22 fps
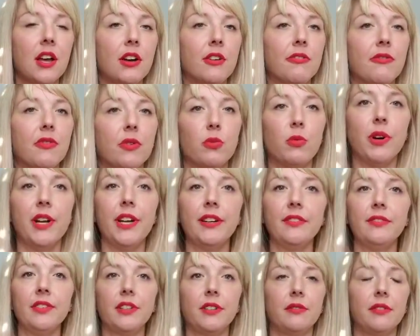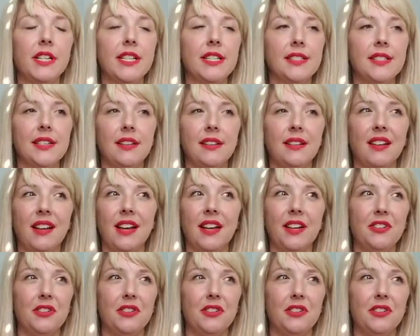For whatever reason,